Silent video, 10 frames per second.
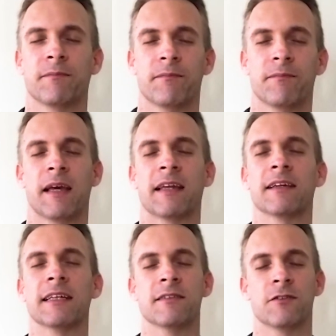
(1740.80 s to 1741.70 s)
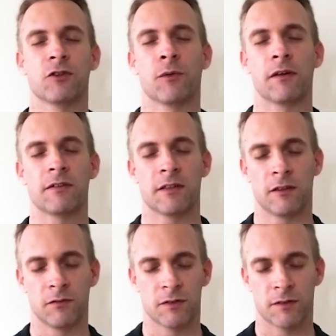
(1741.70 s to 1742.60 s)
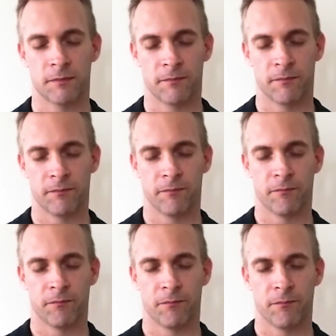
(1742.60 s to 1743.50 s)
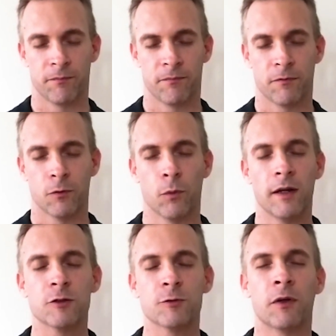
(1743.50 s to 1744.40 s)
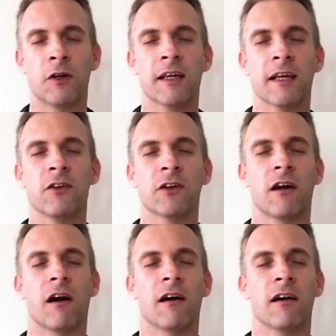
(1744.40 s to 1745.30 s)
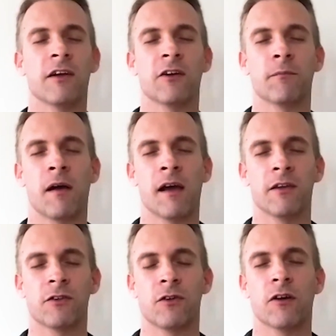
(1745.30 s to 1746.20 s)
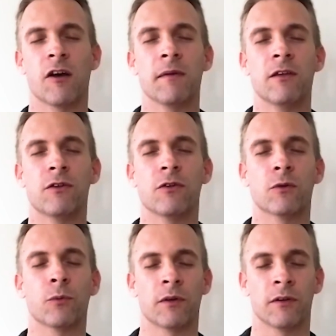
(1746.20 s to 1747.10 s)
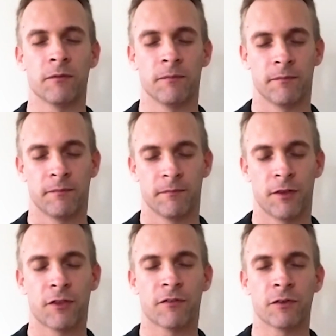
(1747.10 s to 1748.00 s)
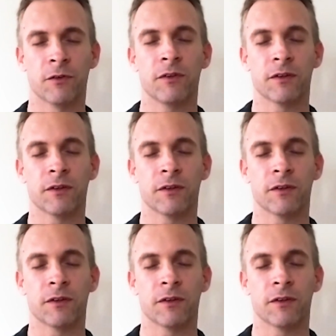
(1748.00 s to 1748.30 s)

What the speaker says: and listen to ourselves. What is burning in your heart and your minds to come into the world through you?